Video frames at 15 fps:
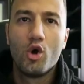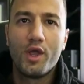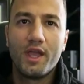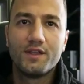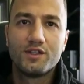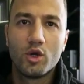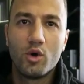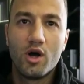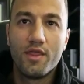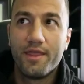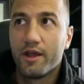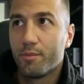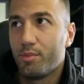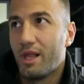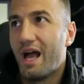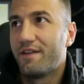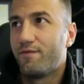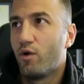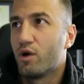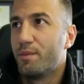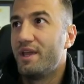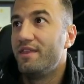Okay, so on their
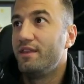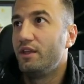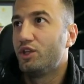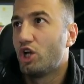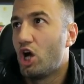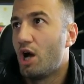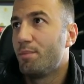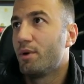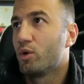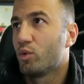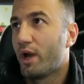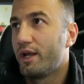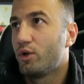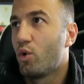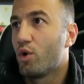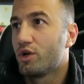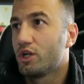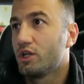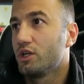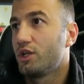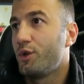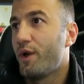platform in the top right
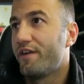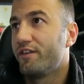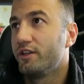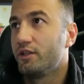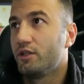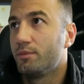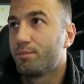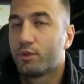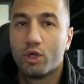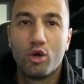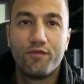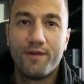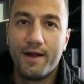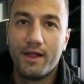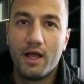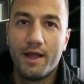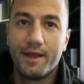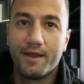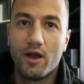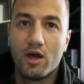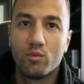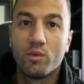corner, you have a little profile
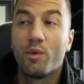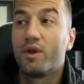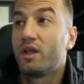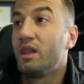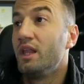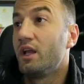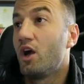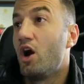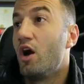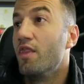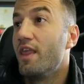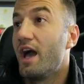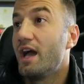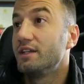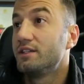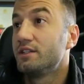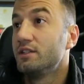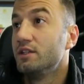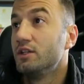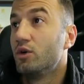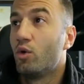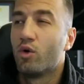icon. We want to click on that,
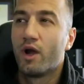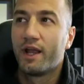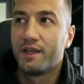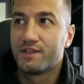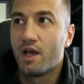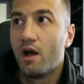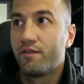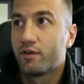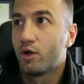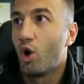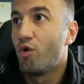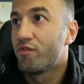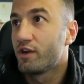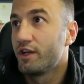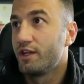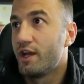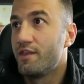or I guess hover over it.